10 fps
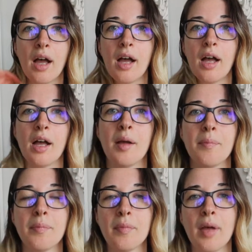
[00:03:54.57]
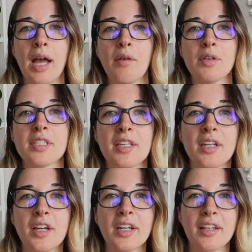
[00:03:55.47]
I was
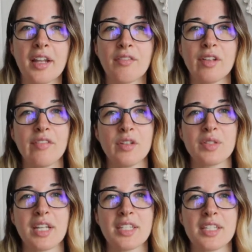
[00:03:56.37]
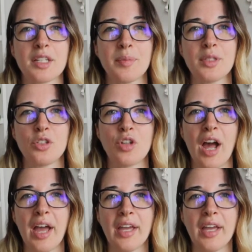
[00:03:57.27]
hearing a lot of reviews that it's a little bit dry,